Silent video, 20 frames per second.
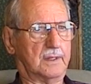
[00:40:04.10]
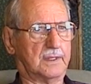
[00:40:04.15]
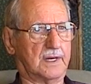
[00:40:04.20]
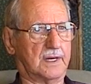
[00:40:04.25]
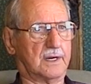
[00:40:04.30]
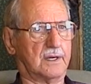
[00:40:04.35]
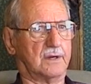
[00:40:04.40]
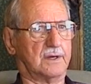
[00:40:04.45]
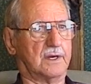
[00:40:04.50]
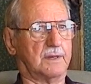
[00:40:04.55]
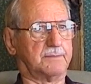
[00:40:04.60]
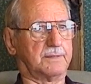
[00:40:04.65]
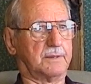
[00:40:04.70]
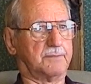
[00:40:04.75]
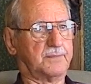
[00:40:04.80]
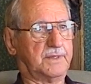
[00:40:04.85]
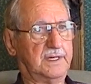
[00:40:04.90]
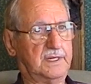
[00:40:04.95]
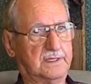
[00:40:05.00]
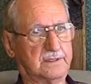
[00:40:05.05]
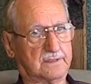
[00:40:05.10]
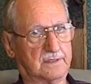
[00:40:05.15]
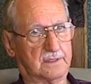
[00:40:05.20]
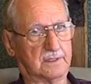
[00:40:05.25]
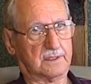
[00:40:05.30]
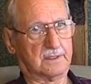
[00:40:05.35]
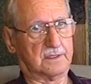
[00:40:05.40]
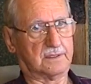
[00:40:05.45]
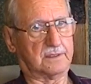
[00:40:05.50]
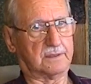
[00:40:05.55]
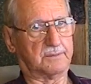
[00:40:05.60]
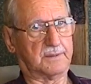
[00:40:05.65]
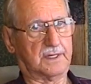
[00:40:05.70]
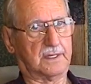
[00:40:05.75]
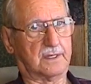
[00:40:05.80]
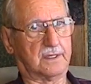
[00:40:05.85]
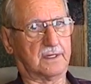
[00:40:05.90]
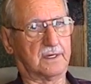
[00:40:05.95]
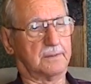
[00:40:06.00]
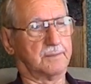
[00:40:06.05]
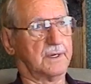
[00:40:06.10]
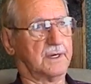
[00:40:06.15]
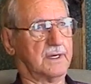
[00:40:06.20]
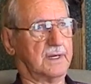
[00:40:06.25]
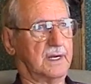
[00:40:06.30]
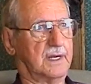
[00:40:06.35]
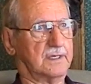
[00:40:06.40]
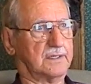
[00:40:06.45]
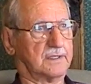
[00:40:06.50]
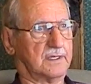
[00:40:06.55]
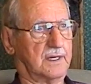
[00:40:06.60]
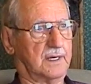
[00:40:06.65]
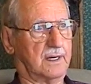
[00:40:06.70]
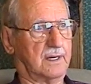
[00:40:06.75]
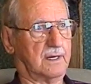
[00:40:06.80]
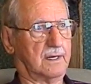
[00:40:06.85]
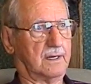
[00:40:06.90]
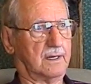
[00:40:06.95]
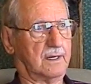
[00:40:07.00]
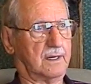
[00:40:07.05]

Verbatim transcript: and on up to Pisa and spent a couple of nights there.